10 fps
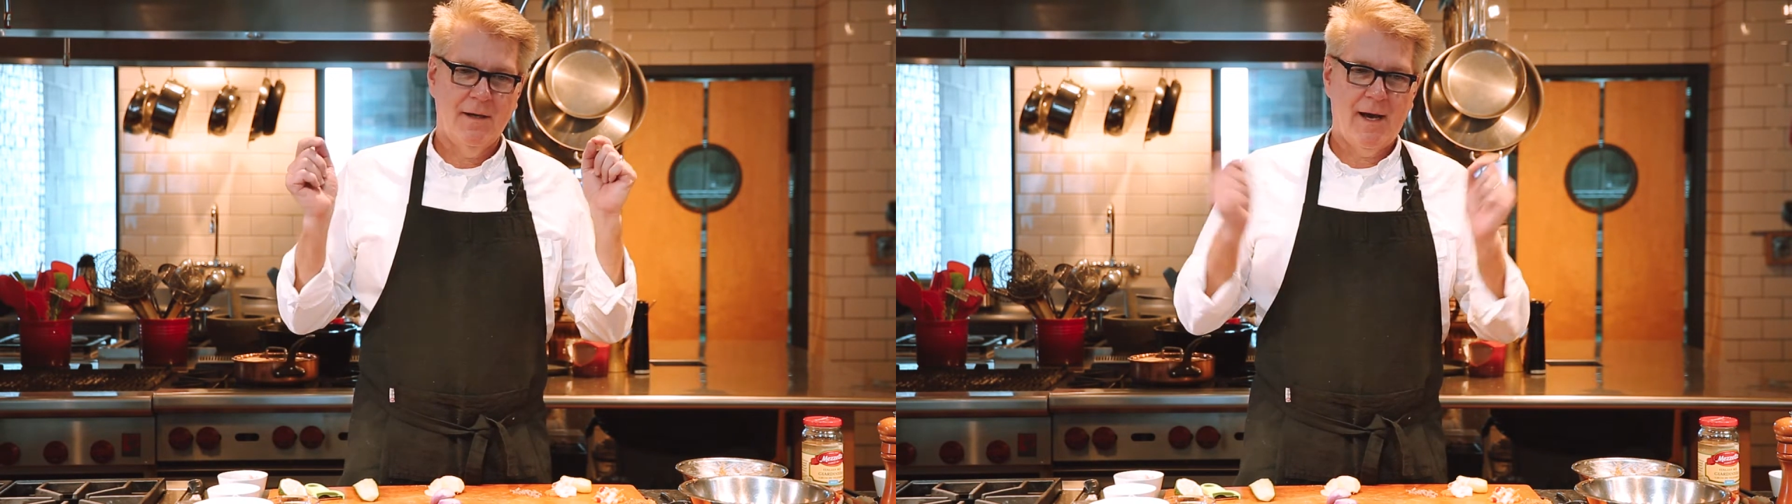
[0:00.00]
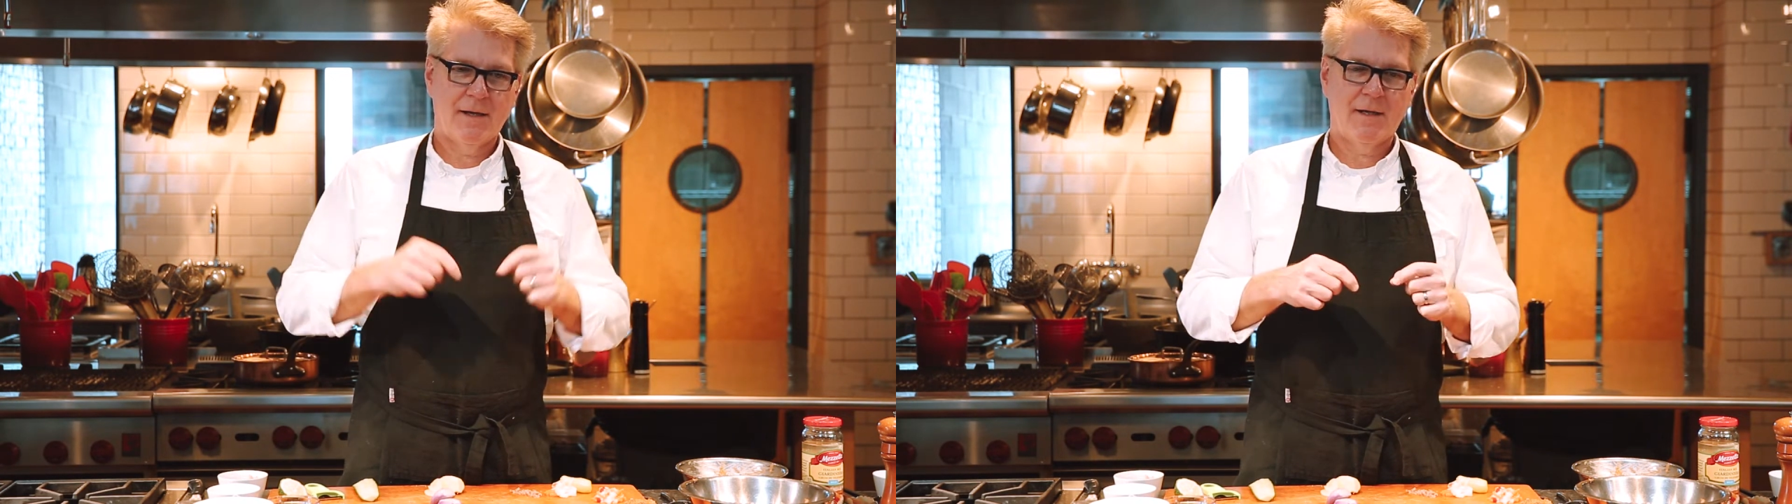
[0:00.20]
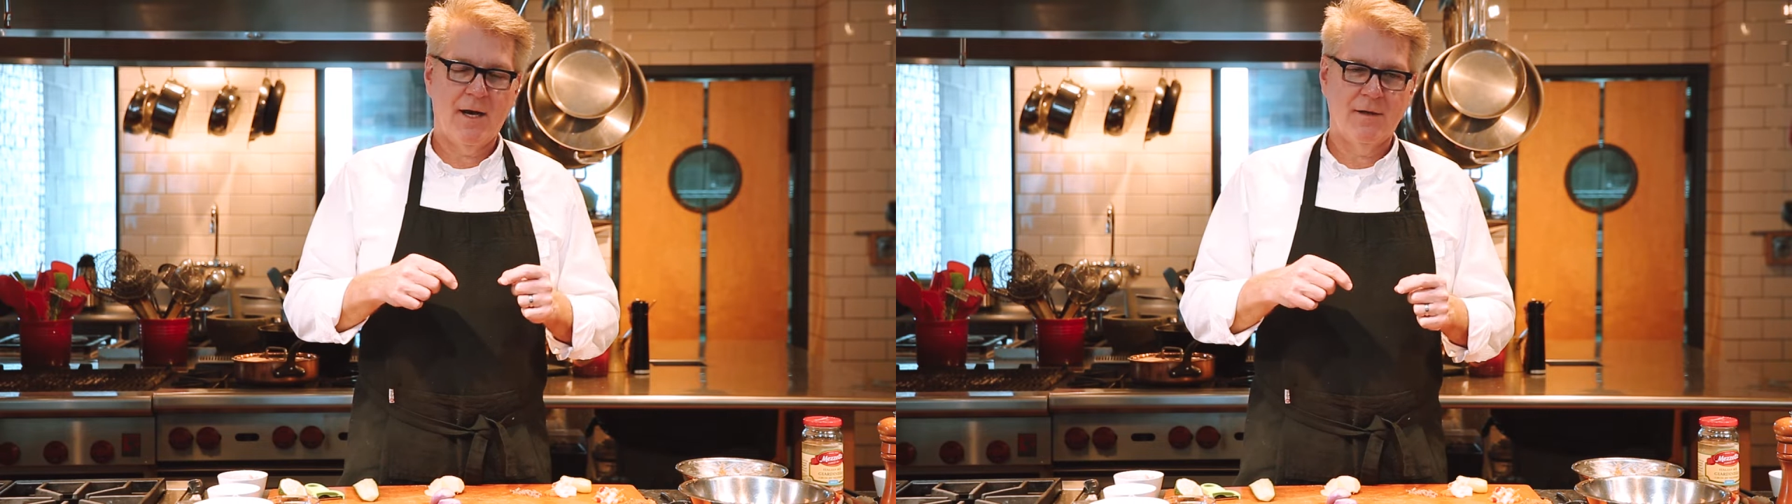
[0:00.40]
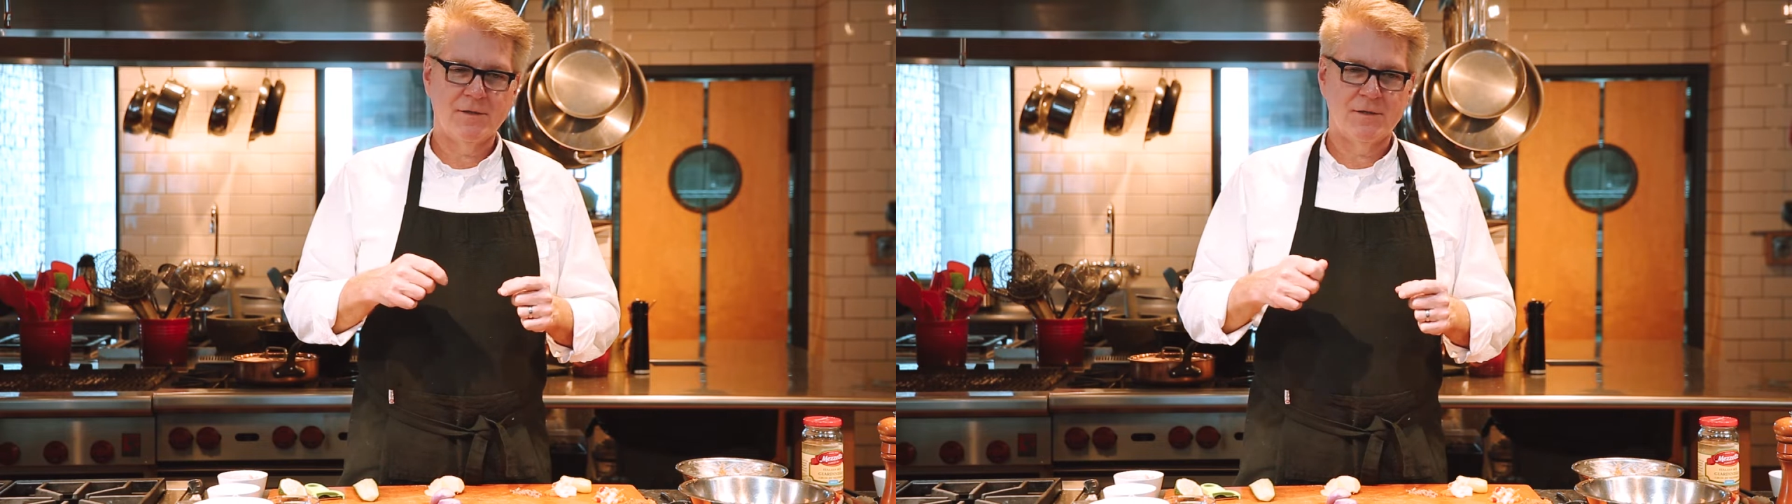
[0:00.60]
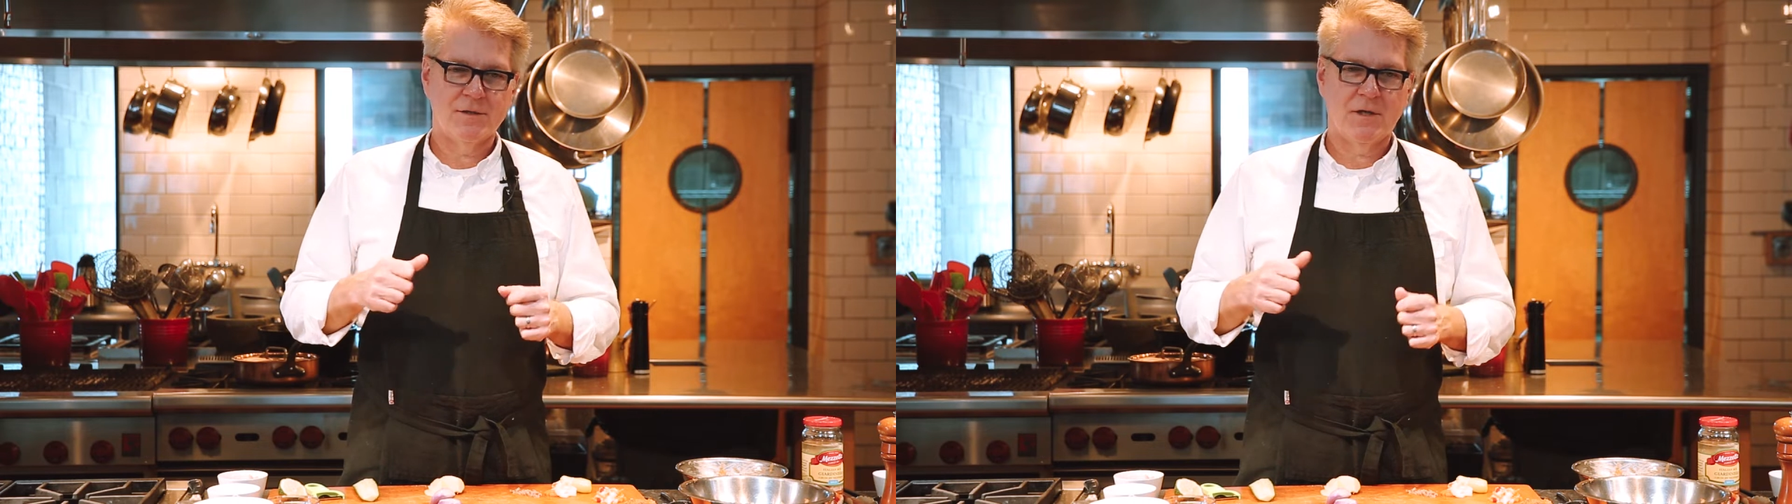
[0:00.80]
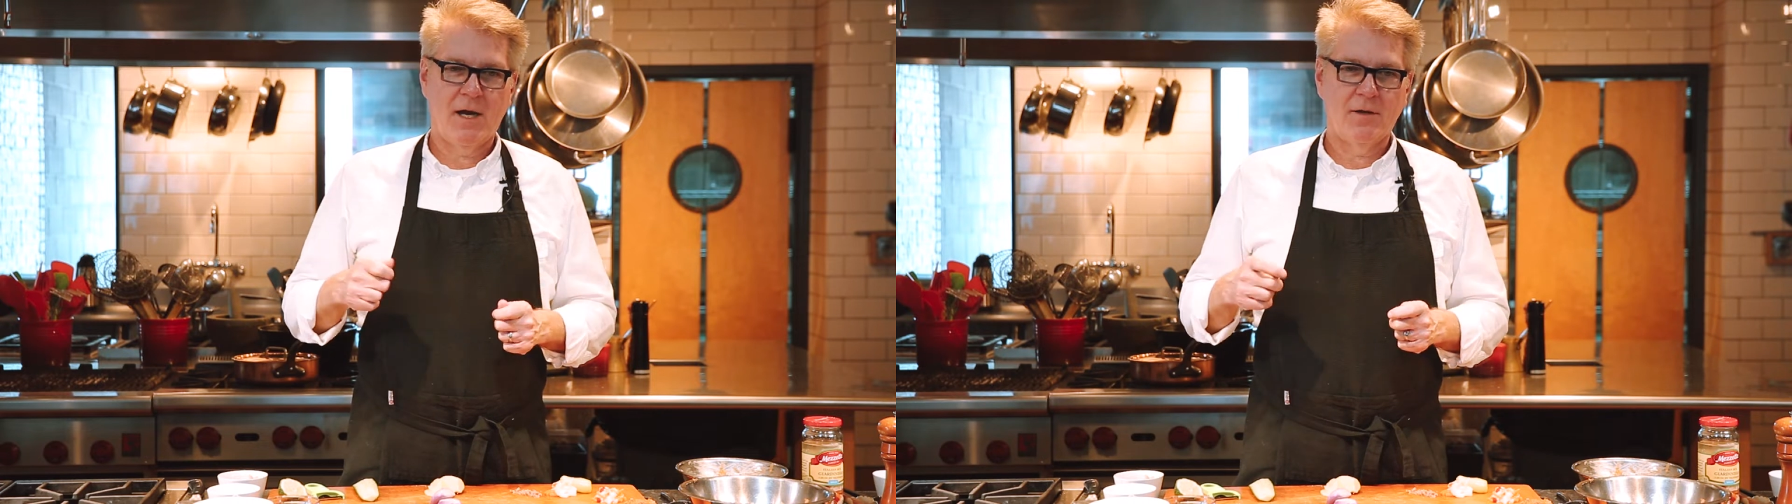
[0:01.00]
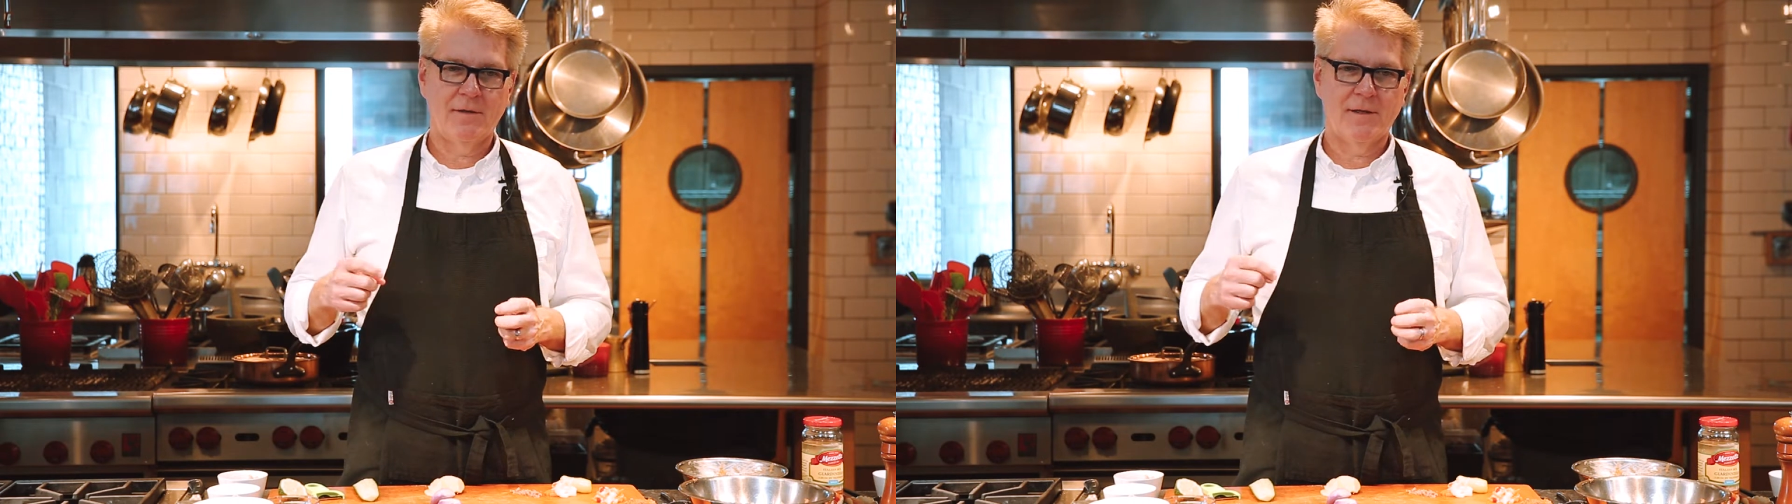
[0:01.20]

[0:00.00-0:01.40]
out of college in Chicago,